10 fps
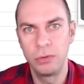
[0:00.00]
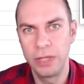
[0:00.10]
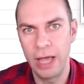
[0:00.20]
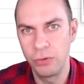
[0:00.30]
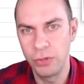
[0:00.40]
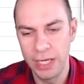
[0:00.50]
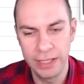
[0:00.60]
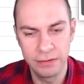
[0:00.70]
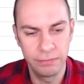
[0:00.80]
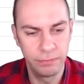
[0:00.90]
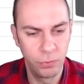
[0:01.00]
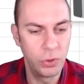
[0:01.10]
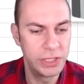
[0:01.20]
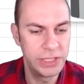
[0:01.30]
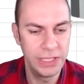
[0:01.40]
calculate
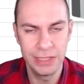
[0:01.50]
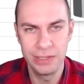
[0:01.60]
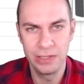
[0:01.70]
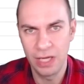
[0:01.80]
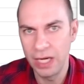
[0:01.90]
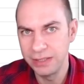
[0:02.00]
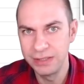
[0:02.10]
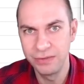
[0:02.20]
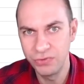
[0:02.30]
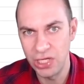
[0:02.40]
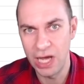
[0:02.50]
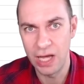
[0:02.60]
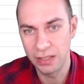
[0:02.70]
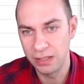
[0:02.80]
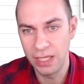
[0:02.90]
14 lines of
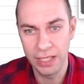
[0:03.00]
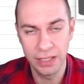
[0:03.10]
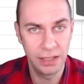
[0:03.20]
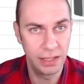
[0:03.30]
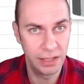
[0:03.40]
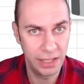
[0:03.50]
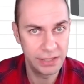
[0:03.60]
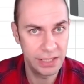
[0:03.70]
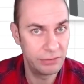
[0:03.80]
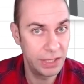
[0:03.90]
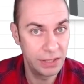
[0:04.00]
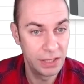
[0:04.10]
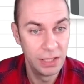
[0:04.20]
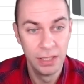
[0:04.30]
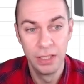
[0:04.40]
data like Excel did?
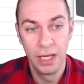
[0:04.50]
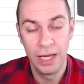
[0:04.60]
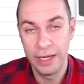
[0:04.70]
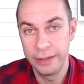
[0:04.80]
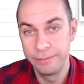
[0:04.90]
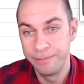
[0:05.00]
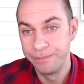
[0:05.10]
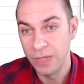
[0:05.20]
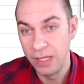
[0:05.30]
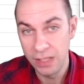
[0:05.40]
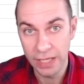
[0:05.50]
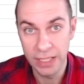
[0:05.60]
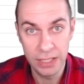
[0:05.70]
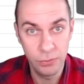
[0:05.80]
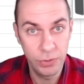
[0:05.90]
And
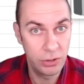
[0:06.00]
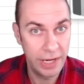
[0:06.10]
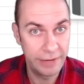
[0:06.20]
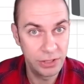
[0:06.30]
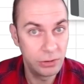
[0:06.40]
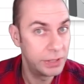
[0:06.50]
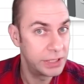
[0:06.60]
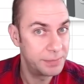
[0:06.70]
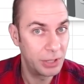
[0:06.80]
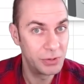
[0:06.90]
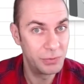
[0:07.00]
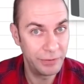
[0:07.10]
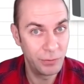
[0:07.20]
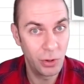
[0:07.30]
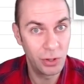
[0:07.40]
luckily, we don't have to do this because
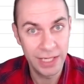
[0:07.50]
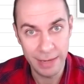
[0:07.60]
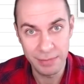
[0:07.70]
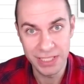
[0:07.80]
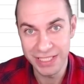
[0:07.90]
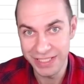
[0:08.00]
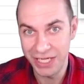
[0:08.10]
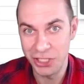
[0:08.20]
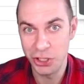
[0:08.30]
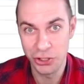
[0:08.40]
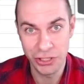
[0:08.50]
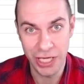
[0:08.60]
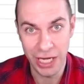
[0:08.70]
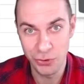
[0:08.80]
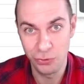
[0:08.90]
we've got an amortization
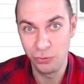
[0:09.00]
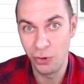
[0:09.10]
schedule